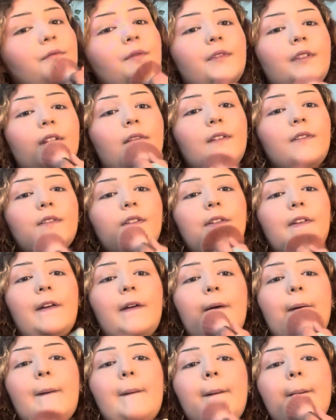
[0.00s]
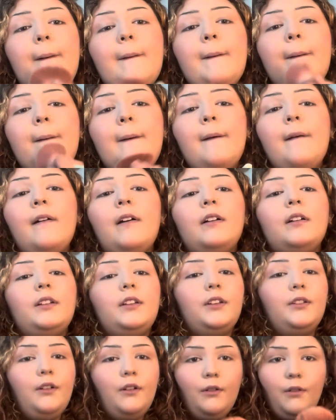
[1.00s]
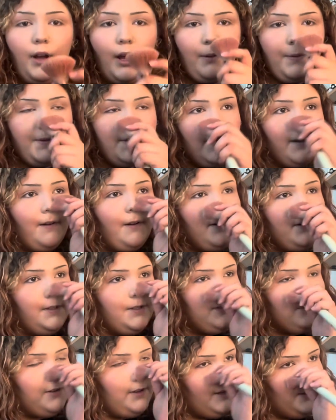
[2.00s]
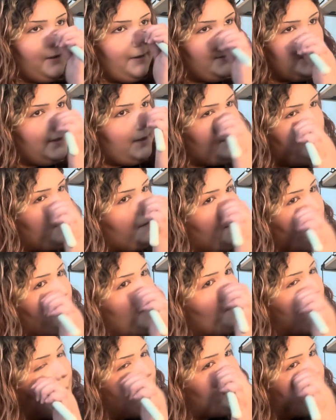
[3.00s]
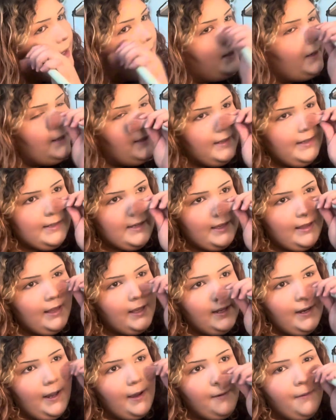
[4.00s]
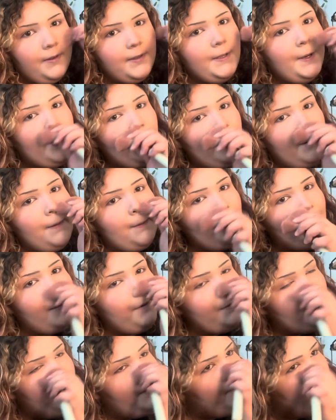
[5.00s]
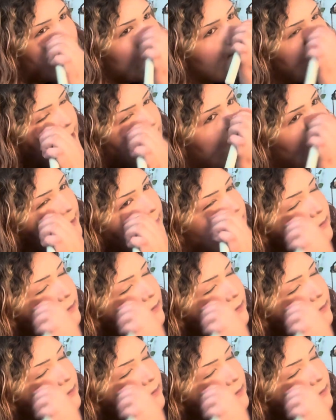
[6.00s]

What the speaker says: And so, you know, I was like on a streak. I was like, oh my goodness. And then I went to go to the mall with my friends, and then